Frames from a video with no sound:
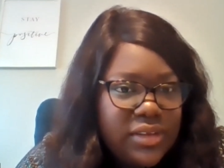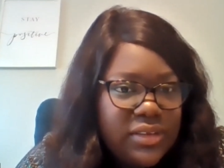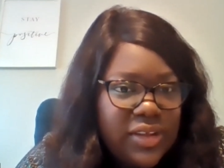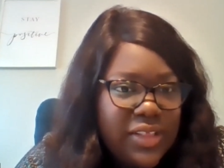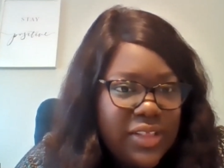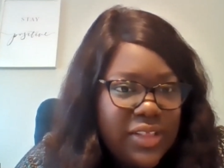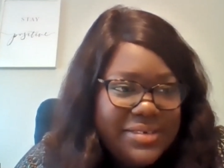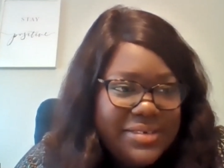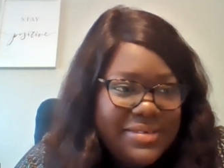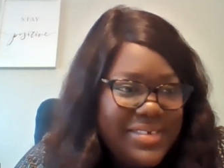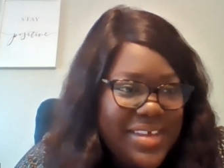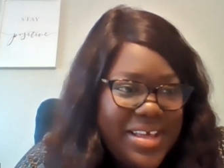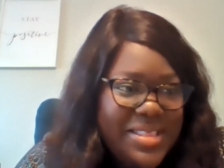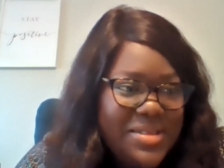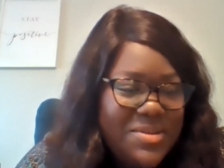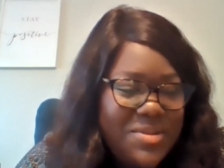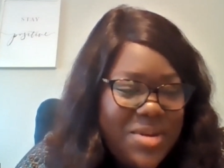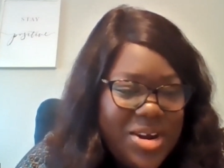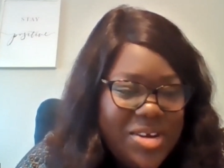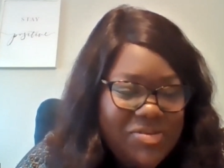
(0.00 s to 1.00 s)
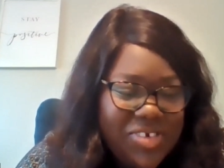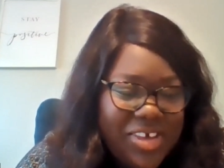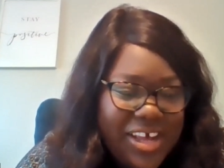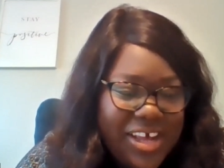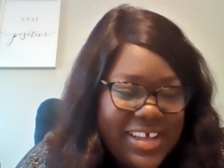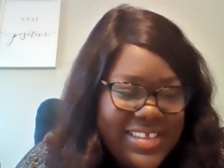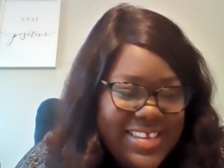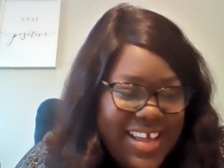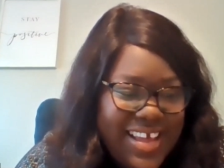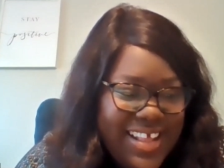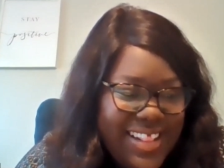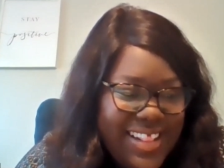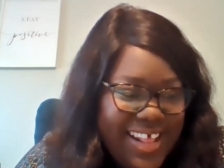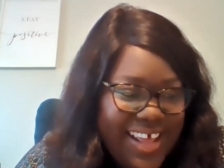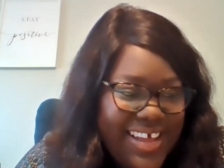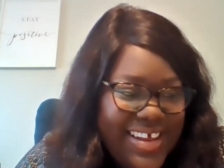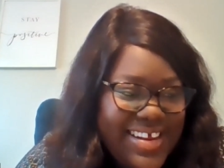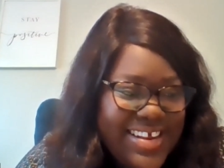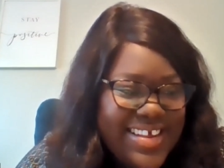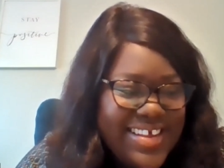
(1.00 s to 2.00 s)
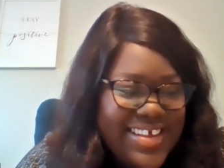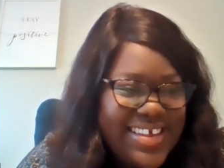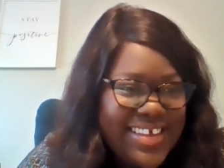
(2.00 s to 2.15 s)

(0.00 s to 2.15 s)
So let either one of you guys take that.